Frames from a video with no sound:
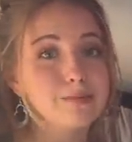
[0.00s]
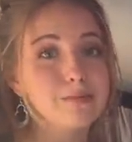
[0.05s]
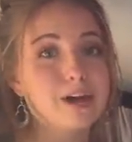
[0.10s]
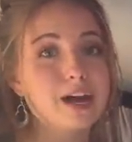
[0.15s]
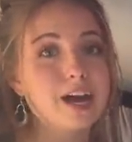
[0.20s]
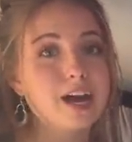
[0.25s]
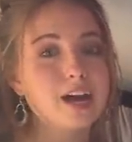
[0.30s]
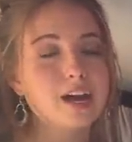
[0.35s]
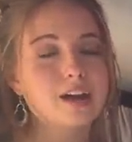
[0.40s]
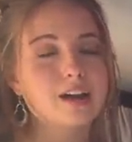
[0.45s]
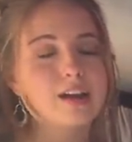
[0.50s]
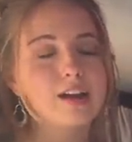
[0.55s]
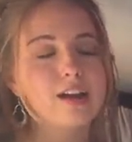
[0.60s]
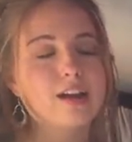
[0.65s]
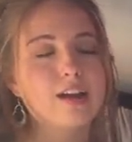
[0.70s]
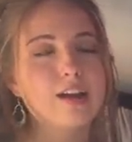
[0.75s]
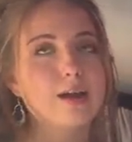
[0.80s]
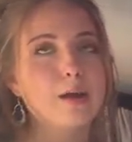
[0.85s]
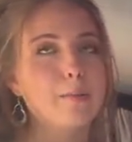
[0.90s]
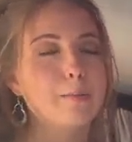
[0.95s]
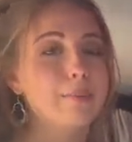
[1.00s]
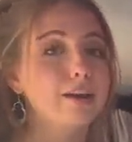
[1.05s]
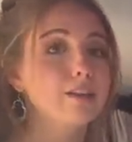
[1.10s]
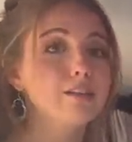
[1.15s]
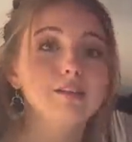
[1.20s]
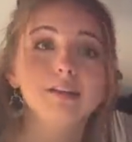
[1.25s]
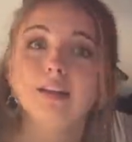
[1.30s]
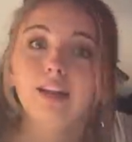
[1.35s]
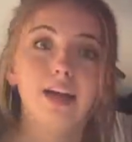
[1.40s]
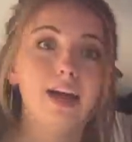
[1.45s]
back. But
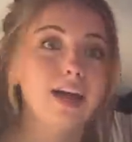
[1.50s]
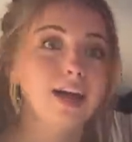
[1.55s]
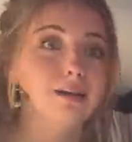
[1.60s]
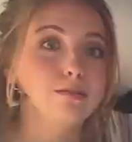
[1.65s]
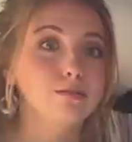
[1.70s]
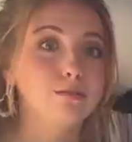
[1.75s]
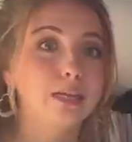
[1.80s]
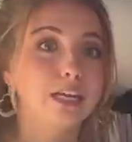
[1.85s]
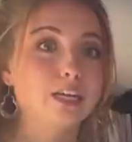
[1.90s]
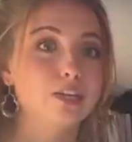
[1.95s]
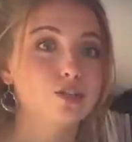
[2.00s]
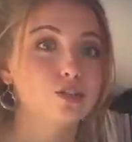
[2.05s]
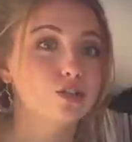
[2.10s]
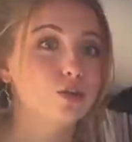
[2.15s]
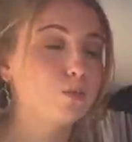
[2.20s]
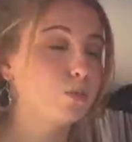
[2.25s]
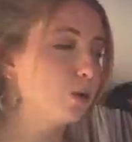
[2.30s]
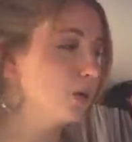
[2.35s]
other than that, it made it super